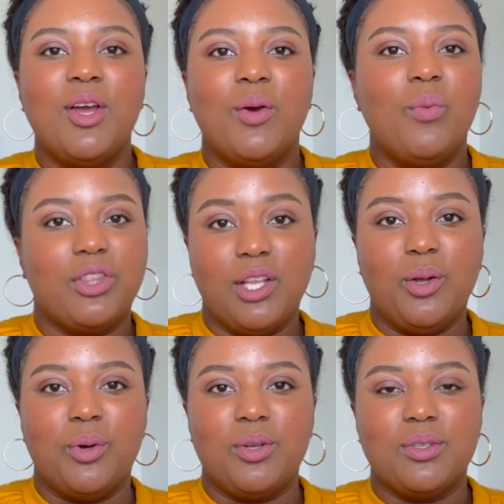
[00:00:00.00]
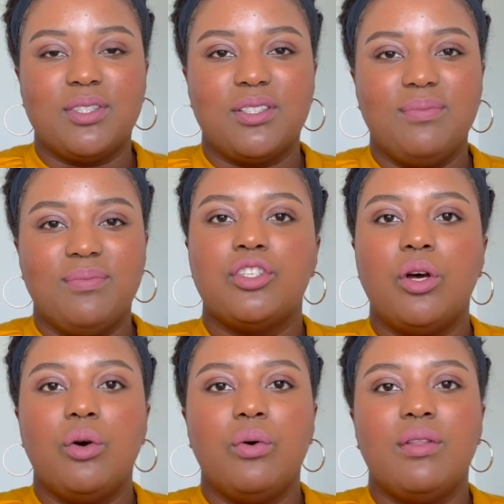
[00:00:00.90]
with the locals.
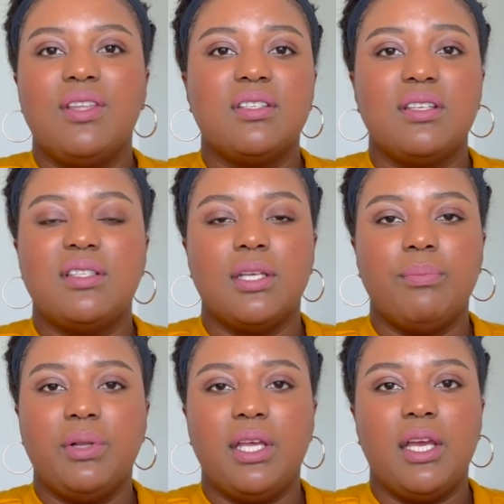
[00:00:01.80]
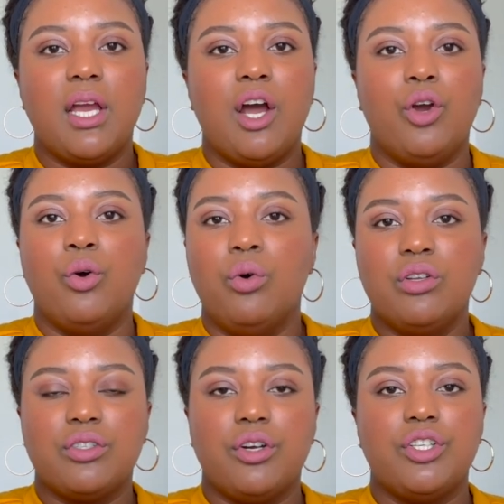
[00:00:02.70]
So this is simply a
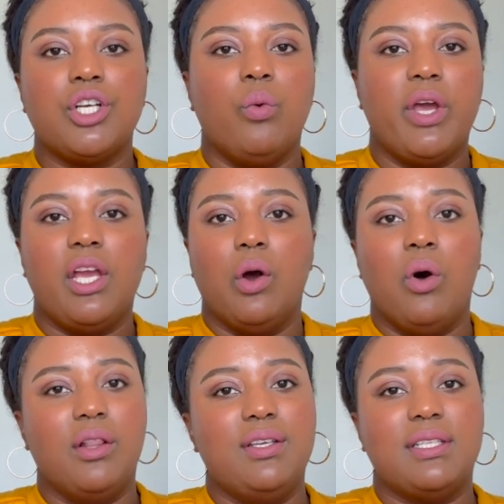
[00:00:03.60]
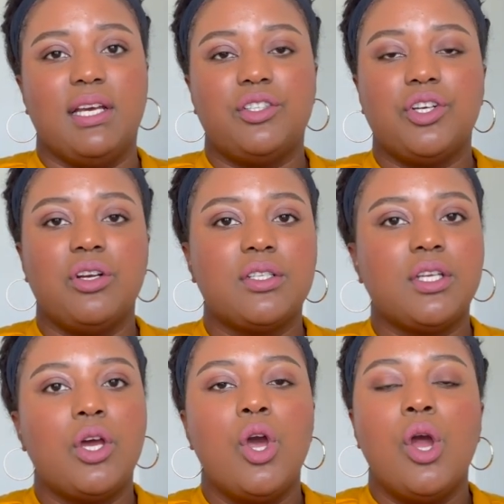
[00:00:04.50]
Google search away all these answers.
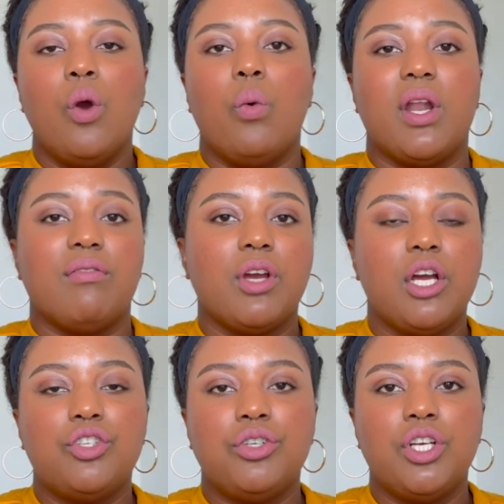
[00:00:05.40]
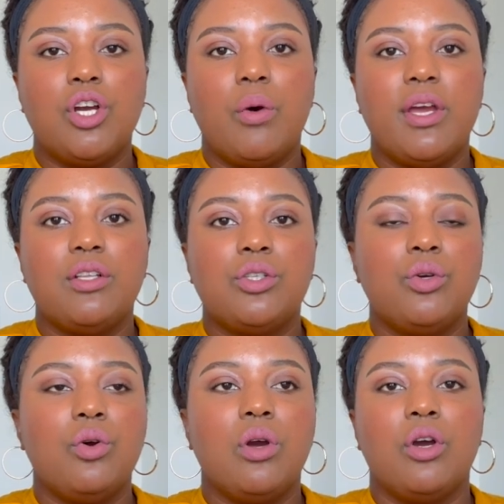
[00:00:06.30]
Whatever country you're going
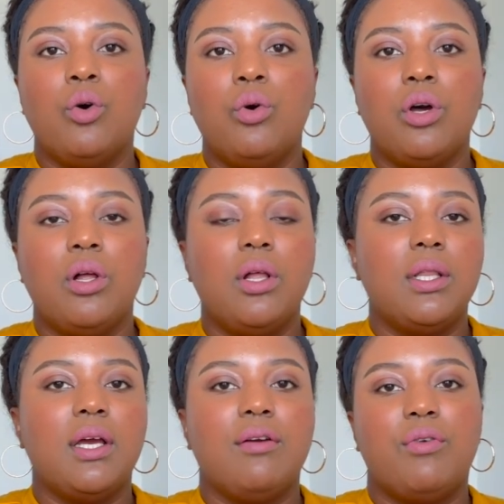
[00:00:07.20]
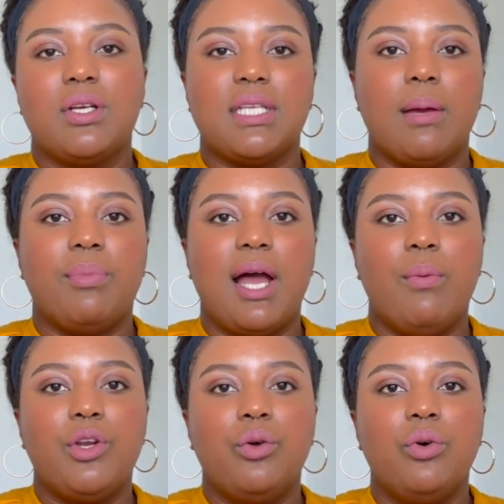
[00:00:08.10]
to, Google, for example,
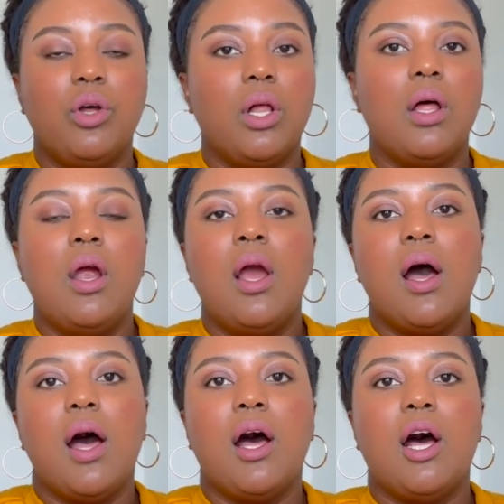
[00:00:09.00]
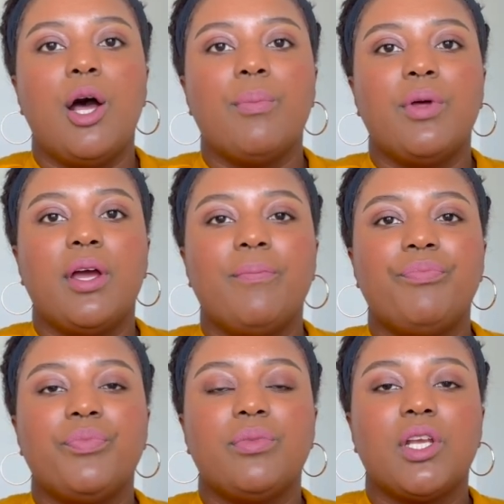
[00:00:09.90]
I would Google
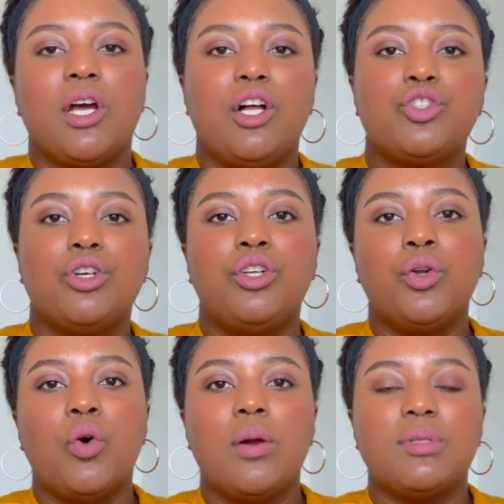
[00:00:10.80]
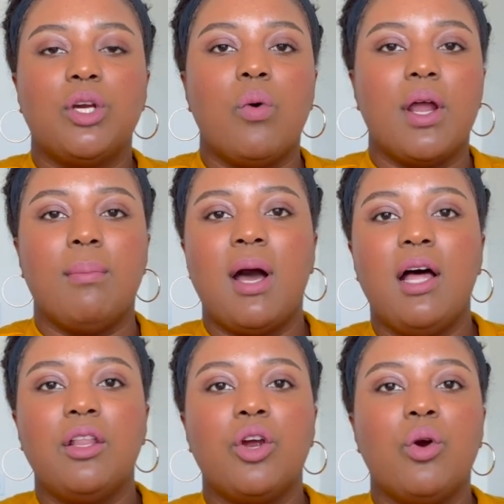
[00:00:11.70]
cultural norms in Guatemala